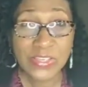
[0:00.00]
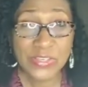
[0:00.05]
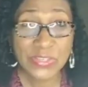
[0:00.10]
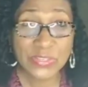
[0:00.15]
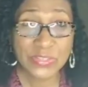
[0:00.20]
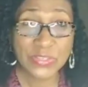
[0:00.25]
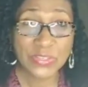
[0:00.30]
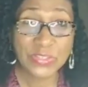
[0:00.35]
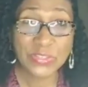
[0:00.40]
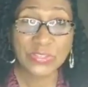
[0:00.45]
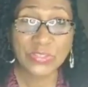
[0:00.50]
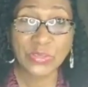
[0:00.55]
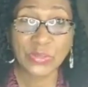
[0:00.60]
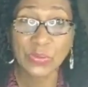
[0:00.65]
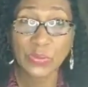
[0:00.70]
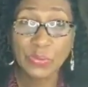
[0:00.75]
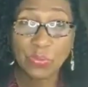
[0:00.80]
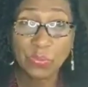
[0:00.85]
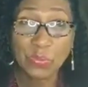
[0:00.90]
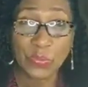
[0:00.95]

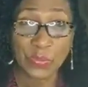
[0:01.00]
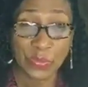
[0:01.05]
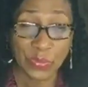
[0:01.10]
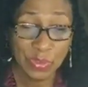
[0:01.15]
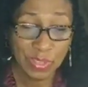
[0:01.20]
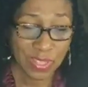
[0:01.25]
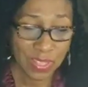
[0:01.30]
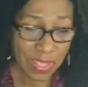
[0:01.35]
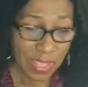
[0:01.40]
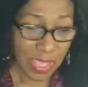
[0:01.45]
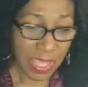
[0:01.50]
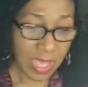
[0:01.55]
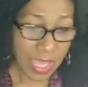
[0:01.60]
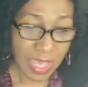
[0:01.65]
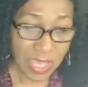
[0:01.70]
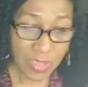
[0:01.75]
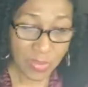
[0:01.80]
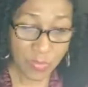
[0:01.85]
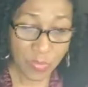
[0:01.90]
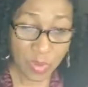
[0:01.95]
So
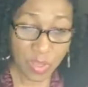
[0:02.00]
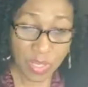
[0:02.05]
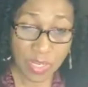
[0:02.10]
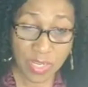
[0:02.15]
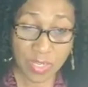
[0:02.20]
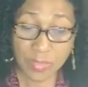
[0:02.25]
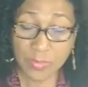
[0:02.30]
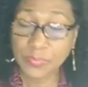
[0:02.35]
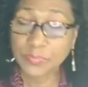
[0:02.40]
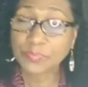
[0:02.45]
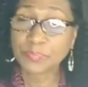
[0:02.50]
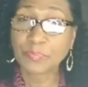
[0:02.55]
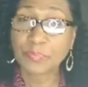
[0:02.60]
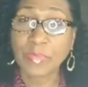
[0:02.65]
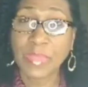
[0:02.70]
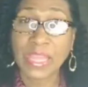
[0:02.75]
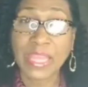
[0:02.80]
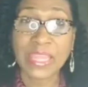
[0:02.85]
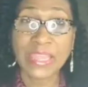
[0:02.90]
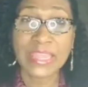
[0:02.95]
I want to
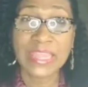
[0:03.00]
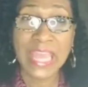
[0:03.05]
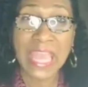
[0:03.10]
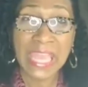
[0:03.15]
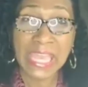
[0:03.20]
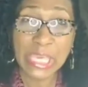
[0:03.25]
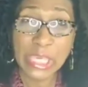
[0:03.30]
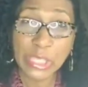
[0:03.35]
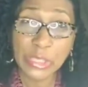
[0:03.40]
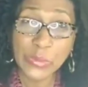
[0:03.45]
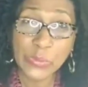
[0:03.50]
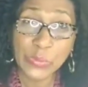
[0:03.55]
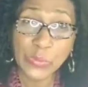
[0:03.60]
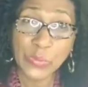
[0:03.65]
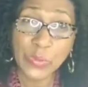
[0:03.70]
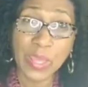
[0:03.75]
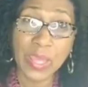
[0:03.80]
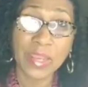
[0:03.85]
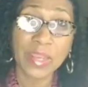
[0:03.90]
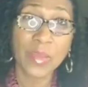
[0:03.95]
thank you
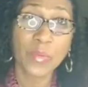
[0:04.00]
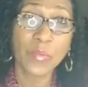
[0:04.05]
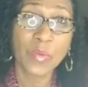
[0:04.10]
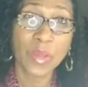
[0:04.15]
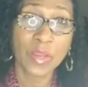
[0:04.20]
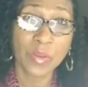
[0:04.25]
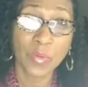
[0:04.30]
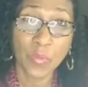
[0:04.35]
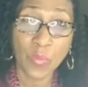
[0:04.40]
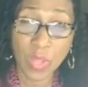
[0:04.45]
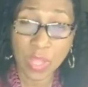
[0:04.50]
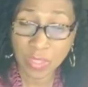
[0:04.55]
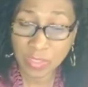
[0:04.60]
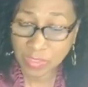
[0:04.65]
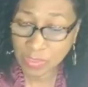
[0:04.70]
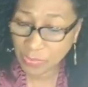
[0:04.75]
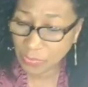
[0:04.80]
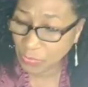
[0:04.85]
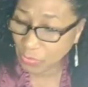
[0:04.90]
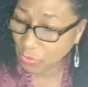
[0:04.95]
and I want to
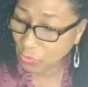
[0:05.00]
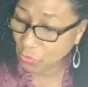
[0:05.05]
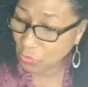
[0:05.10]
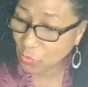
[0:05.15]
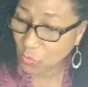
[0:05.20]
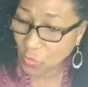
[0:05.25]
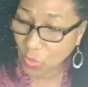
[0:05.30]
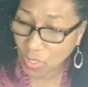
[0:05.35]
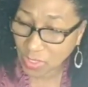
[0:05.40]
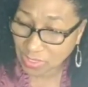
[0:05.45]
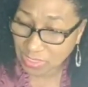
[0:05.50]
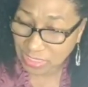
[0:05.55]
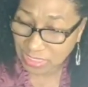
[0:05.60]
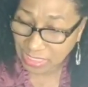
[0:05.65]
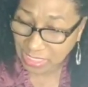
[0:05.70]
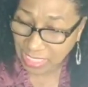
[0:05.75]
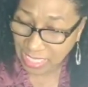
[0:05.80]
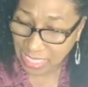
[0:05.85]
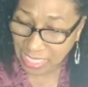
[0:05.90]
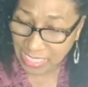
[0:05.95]
welcome you once
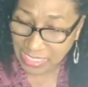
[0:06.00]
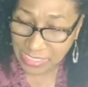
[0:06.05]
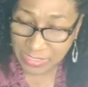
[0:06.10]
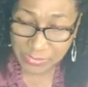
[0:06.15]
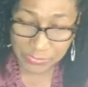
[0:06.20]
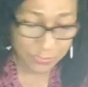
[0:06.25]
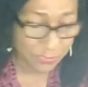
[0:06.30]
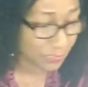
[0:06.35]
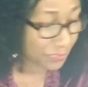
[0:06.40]
again.